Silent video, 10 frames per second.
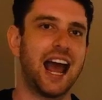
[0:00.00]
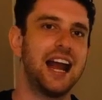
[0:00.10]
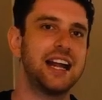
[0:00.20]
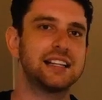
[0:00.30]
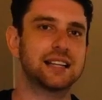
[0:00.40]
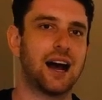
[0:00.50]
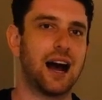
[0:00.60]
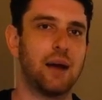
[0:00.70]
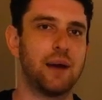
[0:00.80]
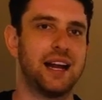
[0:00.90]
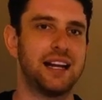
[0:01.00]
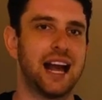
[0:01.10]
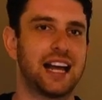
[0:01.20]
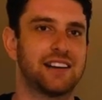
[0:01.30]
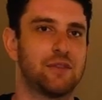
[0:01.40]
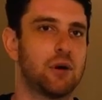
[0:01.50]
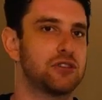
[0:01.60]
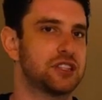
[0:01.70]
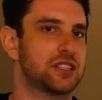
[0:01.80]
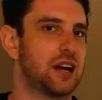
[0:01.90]
any time any negative
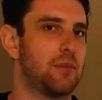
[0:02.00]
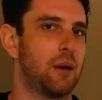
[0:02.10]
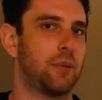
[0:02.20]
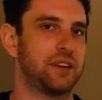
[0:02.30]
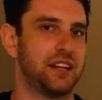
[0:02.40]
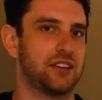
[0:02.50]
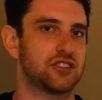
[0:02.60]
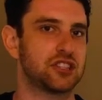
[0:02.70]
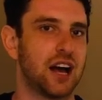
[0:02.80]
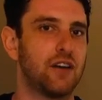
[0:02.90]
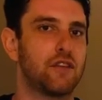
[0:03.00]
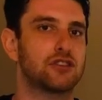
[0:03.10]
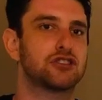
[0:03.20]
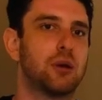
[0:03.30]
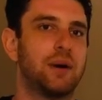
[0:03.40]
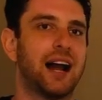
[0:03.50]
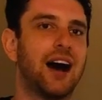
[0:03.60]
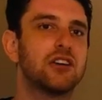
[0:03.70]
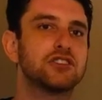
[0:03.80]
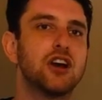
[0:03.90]
emotions come up within yourself or someone
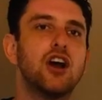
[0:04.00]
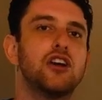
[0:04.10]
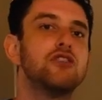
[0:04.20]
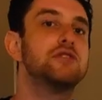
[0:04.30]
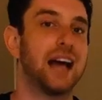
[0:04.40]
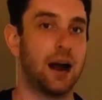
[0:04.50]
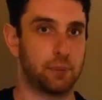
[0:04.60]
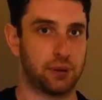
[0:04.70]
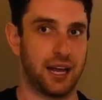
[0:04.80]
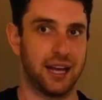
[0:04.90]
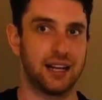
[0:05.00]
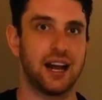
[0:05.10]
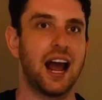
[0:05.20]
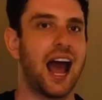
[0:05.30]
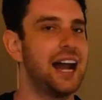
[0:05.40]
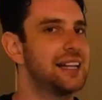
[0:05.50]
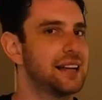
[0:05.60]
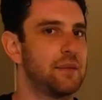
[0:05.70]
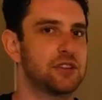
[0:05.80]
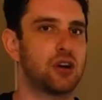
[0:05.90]
else, you downplay it.
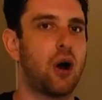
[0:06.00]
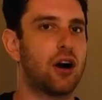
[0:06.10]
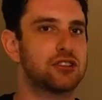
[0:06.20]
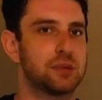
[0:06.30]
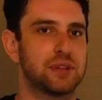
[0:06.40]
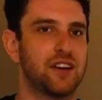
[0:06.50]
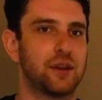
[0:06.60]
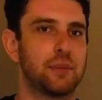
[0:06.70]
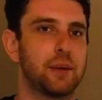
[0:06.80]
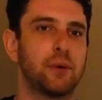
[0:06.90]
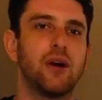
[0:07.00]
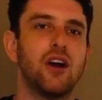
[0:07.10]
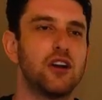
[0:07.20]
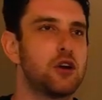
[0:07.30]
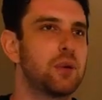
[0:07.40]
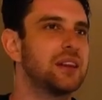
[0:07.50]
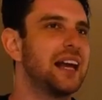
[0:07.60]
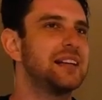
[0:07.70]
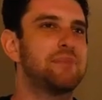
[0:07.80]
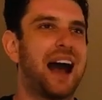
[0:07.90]
Anytime there's hardships of other people, you
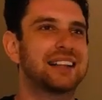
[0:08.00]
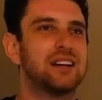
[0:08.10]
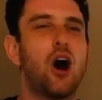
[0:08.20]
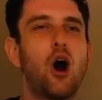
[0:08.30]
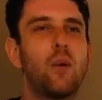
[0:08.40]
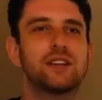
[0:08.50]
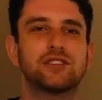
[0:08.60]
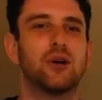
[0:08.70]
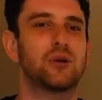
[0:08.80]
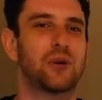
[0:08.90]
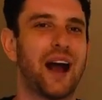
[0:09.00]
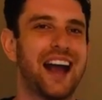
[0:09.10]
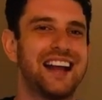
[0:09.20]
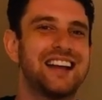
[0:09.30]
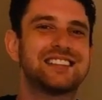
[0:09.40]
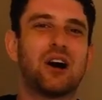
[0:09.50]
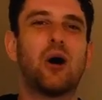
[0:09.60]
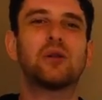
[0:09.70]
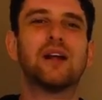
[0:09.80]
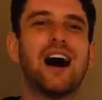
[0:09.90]
relate it back to, oh, it's all great, it's
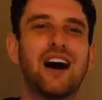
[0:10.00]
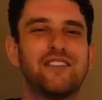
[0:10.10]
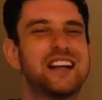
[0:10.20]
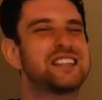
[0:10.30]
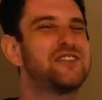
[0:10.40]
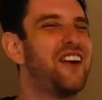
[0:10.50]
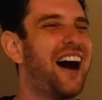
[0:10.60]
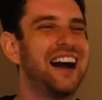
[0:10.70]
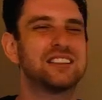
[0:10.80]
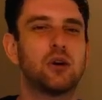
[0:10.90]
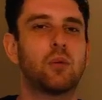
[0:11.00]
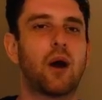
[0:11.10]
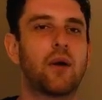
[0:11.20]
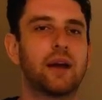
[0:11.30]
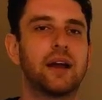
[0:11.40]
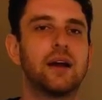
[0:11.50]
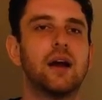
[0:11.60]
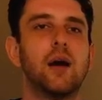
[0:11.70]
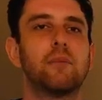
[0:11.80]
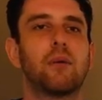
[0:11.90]
all love, it's fine, don't worry.
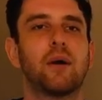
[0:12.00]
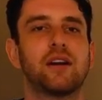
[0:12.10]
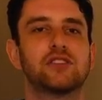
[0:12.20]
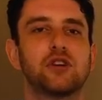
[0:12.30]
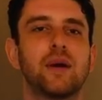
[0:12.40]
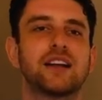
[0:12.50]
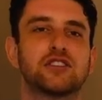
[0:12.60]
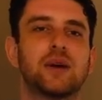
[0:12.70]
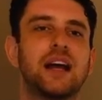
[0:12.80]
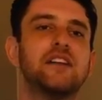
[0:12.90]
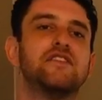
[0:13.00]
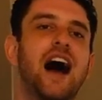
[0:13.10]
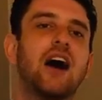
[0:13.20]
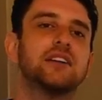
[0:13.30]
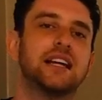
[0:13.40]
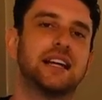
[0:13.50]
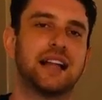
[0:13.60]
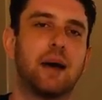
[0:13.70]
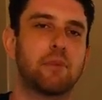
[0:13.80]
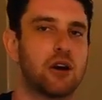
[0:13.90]
But what you're doing is you're invalidating
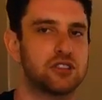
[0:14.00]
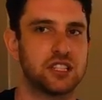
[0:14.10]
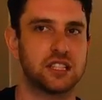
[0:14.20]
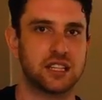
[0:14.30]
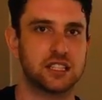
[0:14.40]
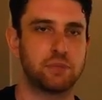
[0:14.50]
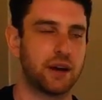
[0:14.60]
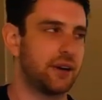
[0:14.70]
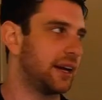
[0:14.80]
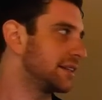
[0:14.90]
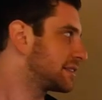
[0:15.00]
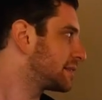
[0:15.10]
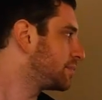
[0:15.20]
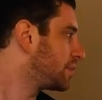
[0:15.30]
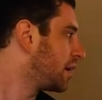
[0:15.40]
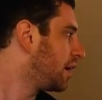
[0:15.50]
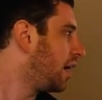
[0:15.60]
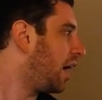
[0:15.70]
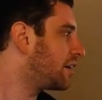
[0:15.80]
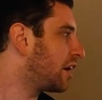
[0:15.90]
that person's experience.
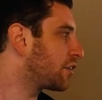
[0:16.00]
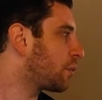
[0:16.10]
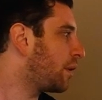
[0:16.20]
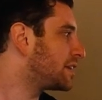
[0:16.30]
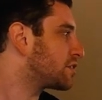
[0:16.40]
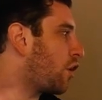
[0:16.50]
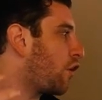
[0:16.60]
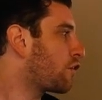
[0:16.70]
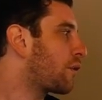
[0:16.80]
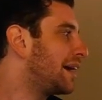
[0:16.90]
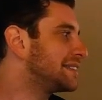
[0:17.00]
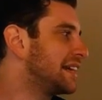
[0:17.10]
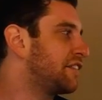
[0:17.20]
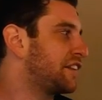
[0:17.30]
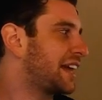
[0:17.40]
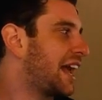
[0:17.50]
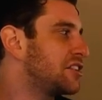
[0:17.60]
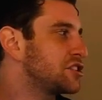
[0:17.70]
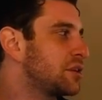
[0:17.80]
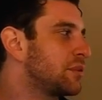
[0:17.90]
Another one is
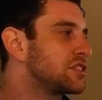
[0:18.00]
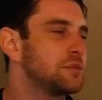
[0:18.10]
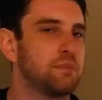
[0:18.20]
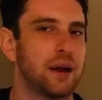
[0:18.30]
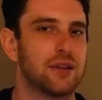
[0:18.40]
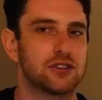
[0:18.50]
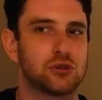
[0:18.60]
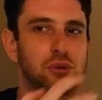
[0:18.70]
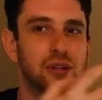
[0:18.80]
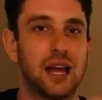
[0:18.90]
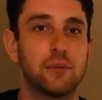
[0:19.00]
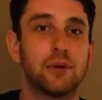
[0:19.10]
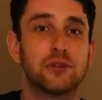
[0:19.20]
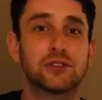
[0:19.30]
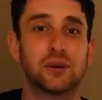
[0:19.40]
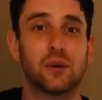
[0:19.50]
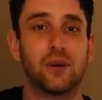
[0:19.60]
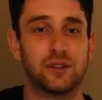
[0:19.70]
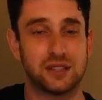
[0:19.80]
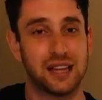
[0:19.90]
over-identification with spiritual labels
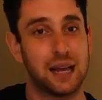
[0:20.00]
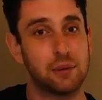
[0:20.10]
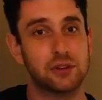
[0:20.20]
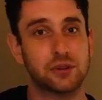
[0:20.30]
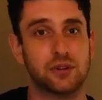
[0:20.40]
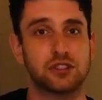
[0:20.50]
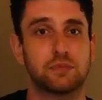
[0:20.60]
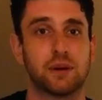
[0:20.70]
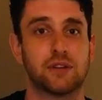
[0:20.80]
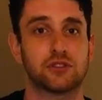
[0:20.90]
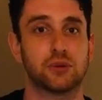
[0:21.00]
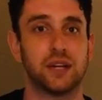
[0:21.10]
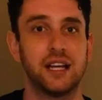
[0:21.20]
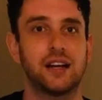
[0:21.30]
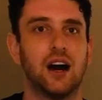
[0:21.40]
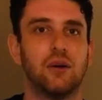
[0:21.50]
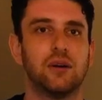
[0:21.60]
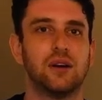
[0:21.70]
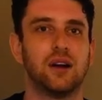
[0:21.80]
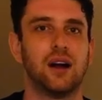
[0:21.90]
or spiritual ego.
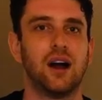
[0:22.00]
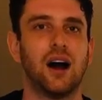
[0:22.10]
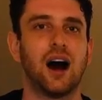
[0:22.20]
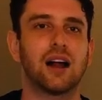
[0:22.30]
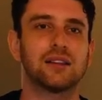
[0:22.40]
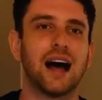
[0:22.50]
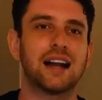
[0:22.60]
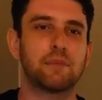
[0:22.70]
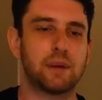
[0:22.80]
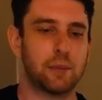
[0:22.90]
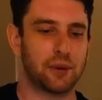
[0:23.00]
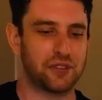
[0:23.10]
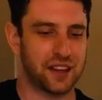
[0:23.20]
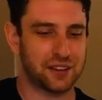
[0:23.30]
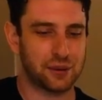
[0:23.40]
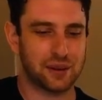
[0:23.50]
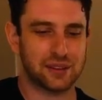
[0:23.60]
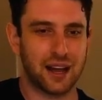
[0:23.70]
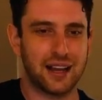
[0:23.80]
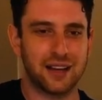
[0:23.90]
A lot of people think they're
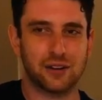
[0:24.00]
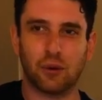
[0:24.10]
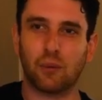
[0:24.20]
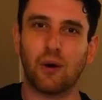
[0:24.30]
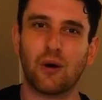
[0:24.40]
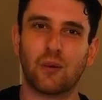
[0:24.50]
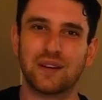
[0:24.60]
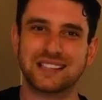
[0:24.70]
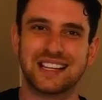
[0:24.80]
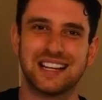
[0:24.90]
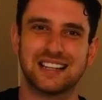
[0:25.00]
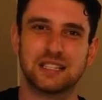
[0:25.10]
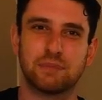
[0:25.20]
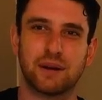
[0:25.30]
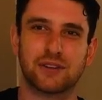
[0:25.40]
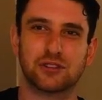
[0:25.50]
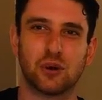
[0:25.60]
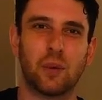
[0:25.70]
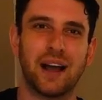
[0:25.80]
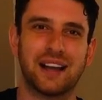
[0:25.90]
enlightened or woke once they hit a spiritual
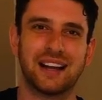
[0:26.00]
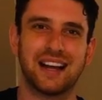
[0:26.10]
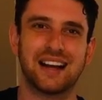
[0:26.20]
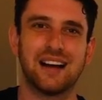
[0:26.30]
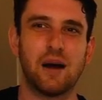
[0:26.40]
awakening,